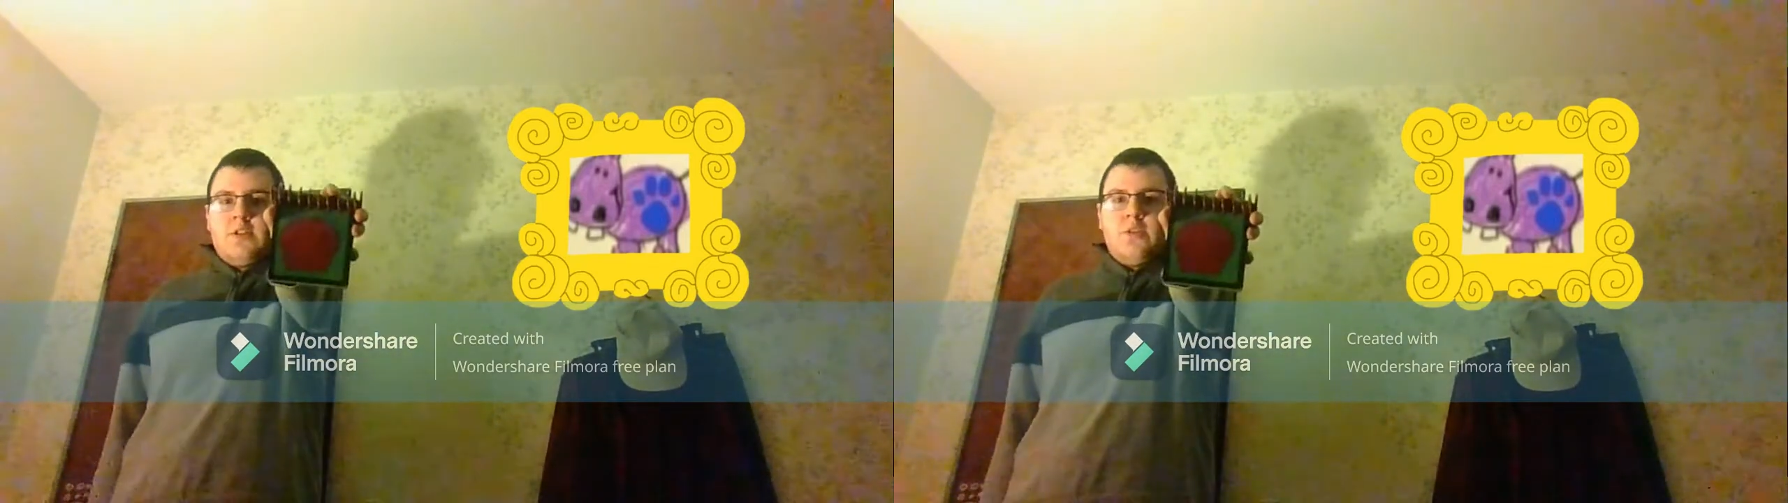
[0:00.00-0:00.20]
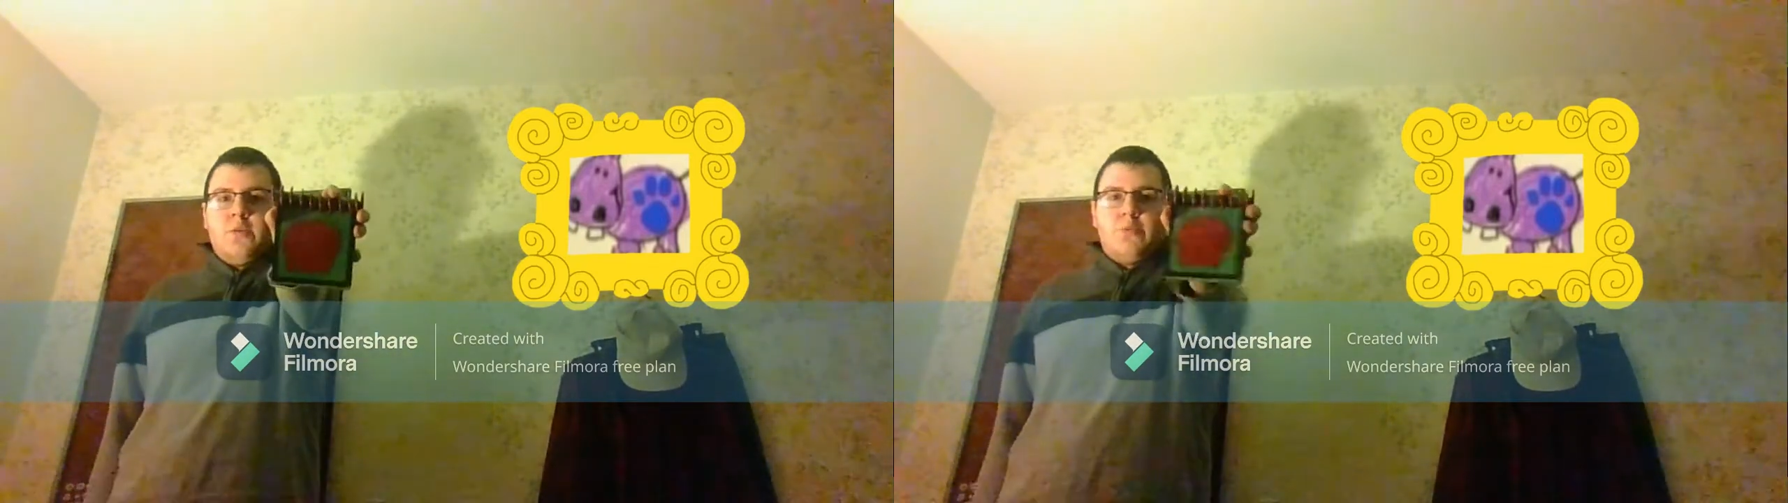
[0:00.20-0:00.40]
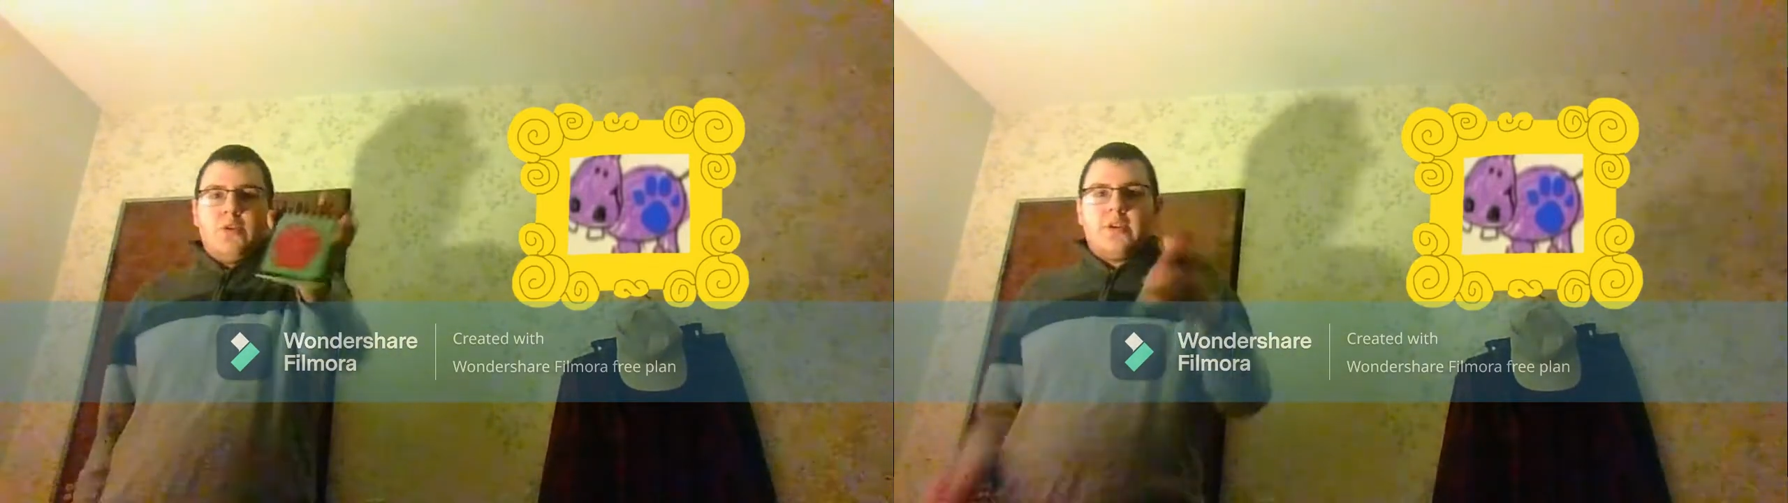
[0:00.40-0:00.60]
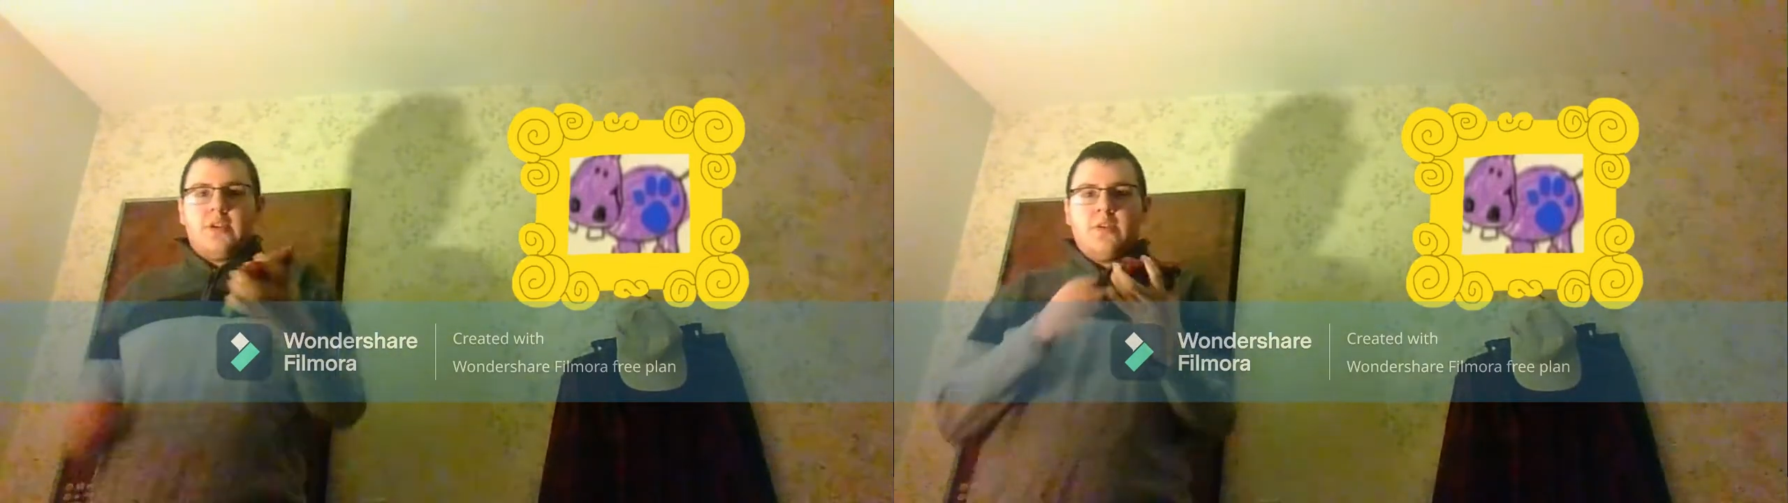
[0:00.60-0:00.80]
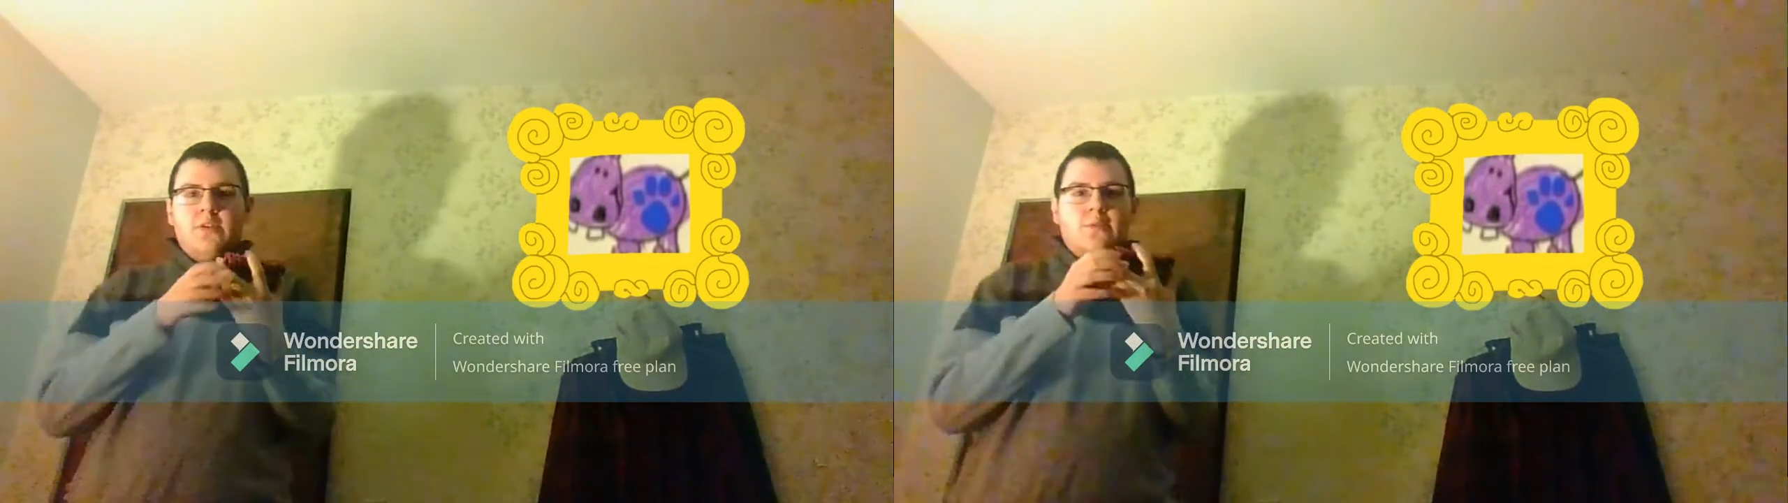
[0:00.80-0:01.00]
Notebook,
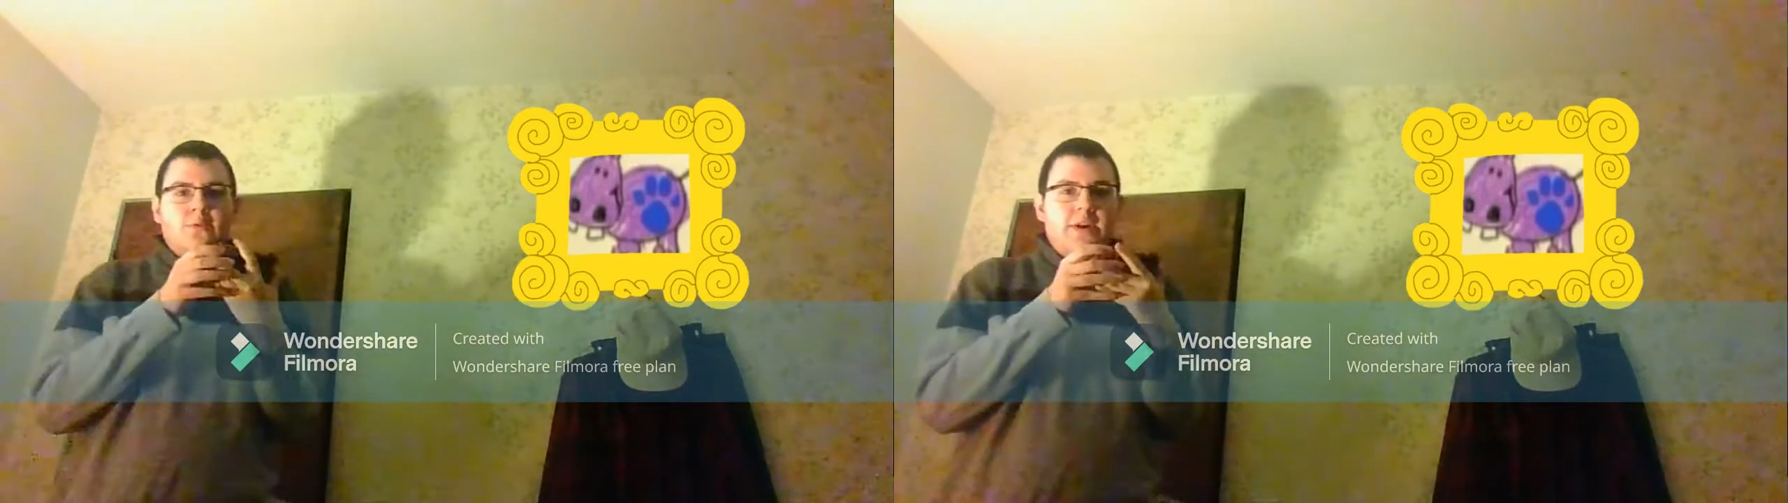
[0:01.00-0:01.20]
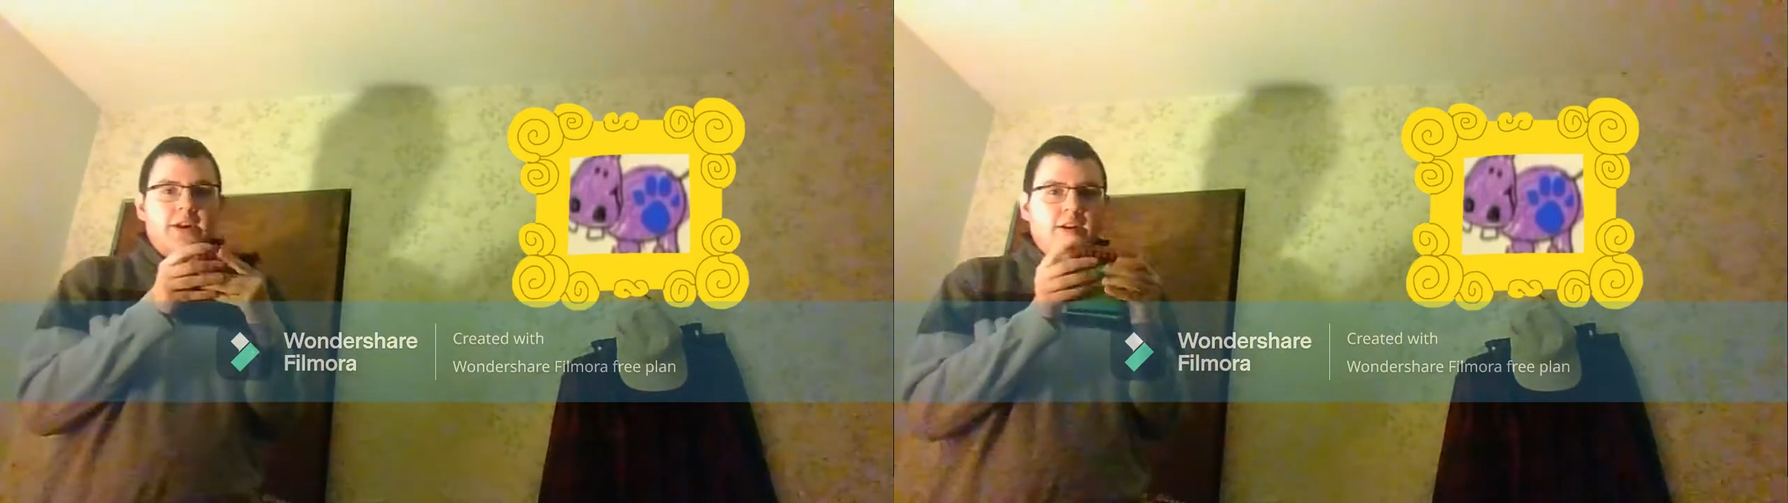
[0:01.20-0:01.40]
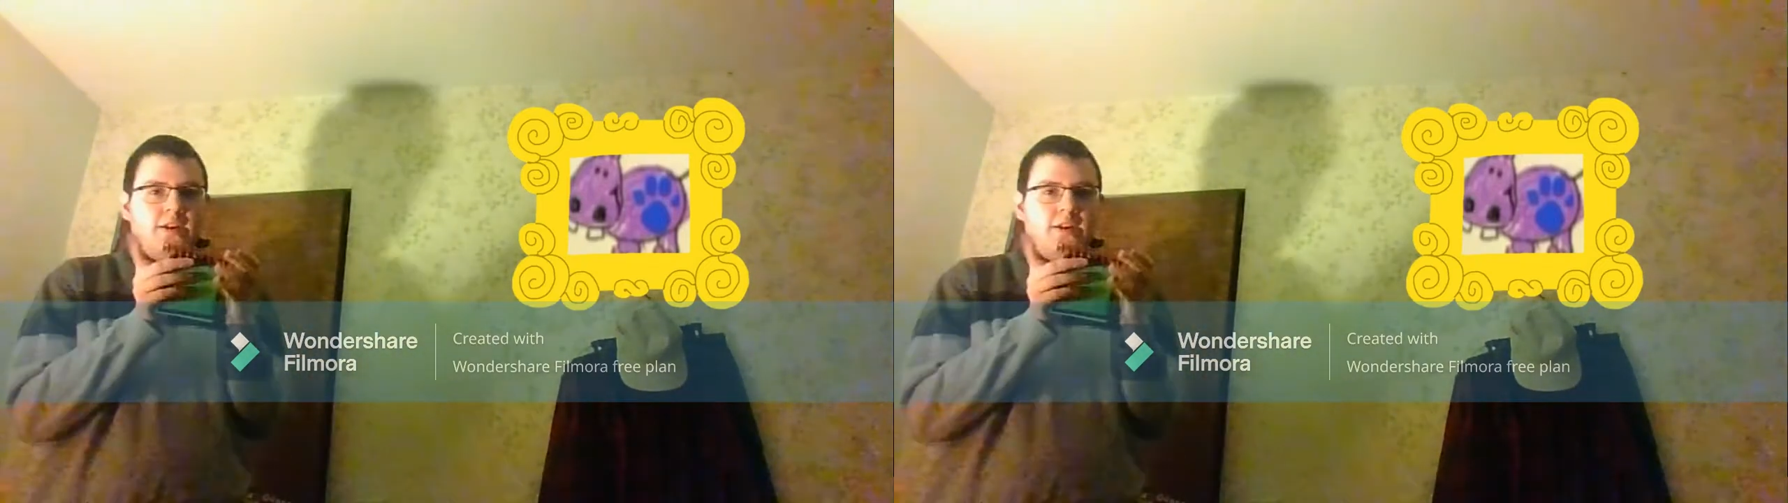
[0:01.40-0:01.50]
right.